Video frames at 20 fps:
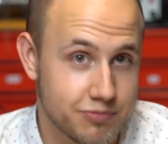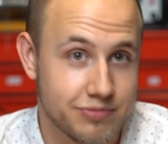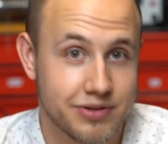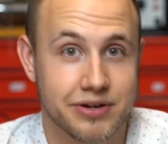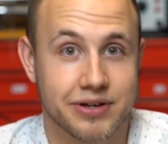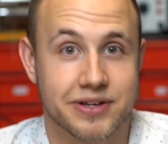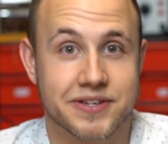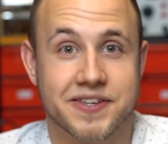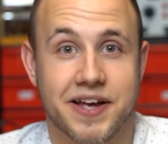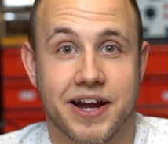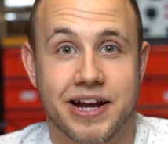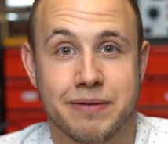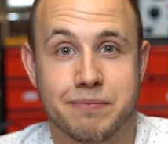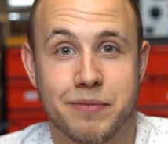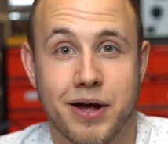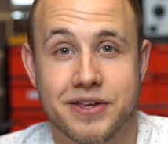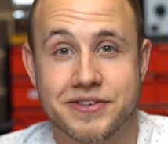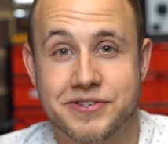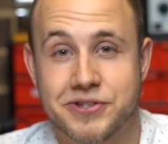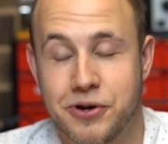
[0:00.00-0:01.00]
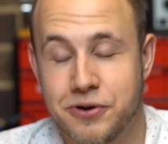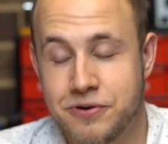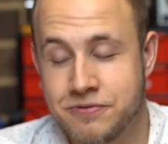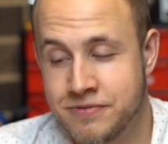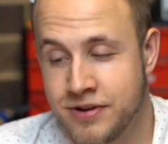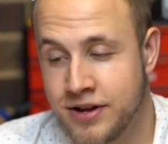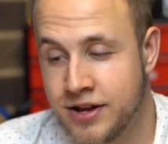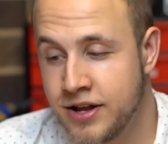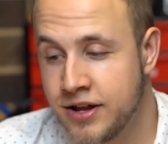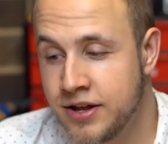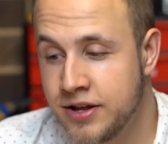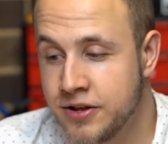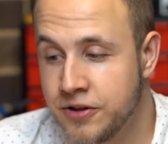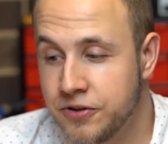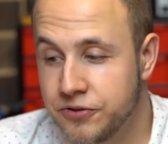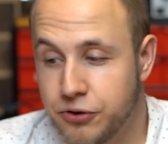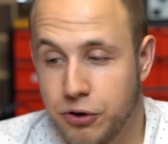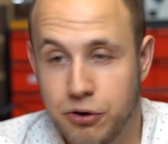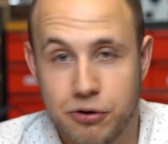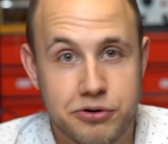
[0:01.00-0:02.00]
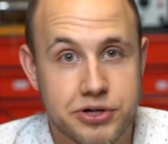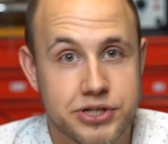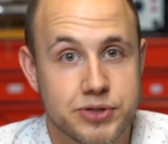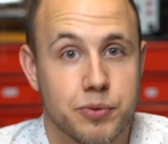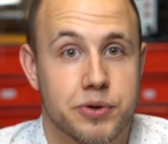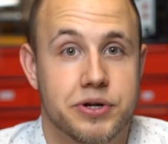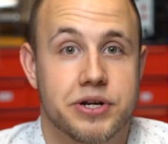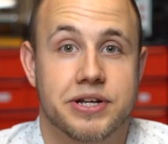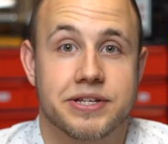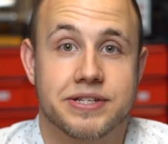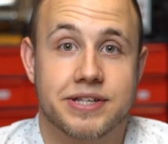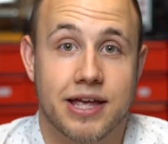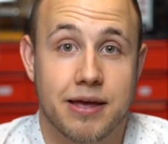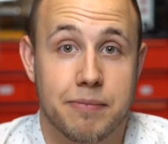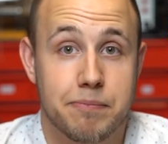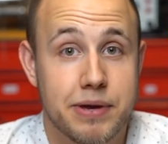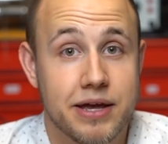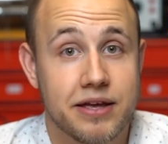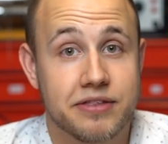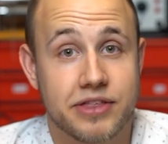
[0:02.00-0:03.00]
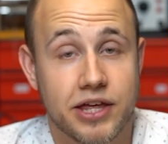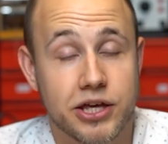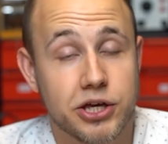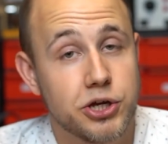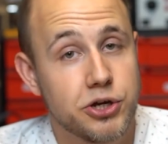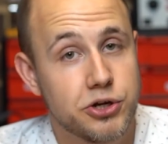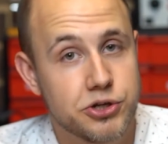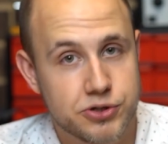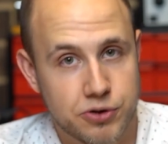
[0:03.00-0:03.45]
A little exciting milestone. So I just wanted to say a big thank you